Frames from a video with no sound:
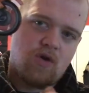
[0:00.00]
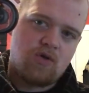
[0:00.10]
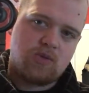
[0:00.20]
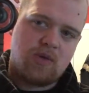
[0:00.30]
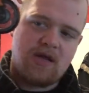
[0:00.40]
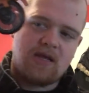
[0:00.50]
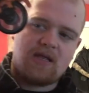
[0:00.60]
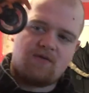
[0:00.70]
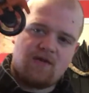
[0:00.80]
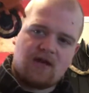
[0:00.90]
rolls
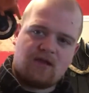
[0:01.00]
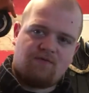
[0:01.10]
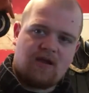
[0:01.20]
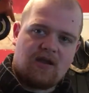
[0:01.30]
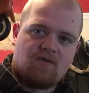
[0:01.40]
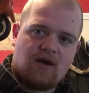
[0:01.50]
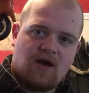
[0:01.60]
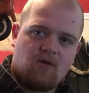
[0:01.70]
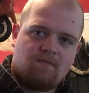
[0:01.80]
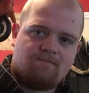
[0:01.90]
really, really, really
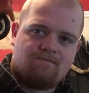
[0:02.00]
well.